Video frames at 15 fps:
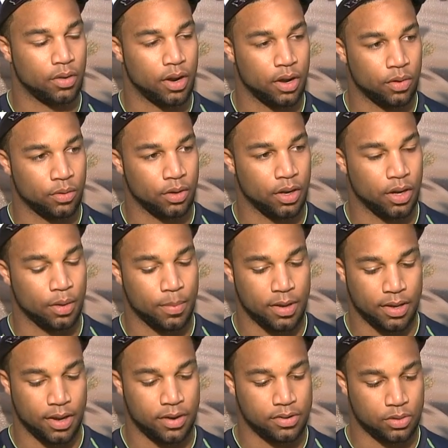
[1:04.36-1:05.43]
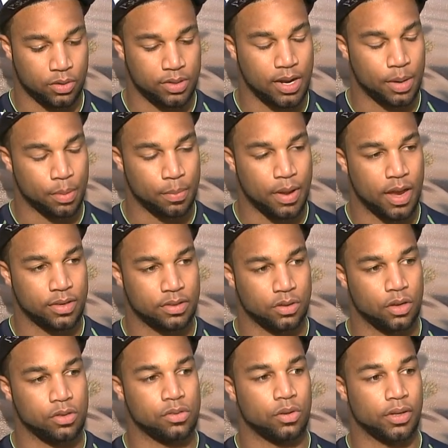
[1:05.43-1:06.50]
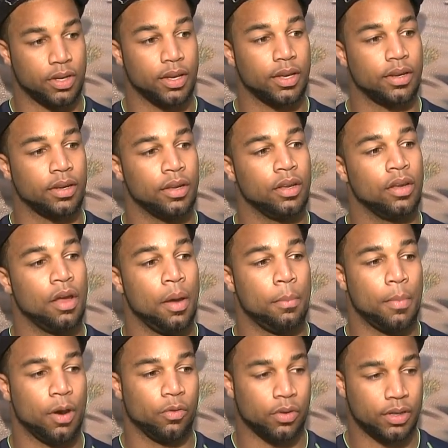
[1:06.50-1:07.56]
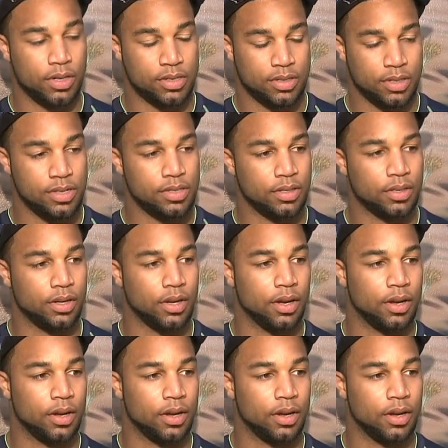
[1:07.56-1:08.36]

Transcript: round by the Arizona Diamondbacks, and also again, my rookie season